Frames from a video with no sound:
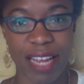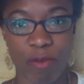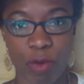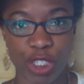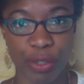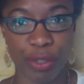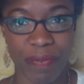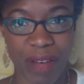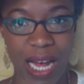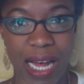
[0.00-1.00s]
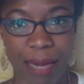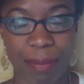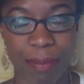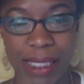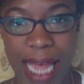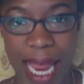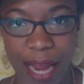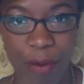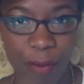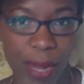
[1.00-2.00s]
what you find, but take
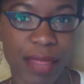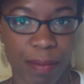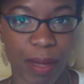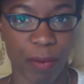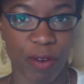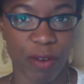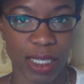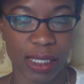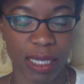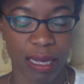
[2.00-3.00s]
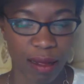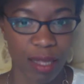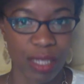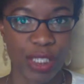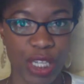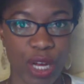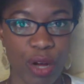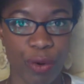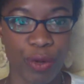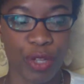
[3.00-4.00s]
away the memories.
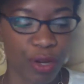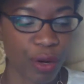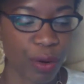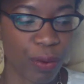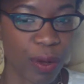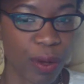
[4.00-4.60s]
So, you know,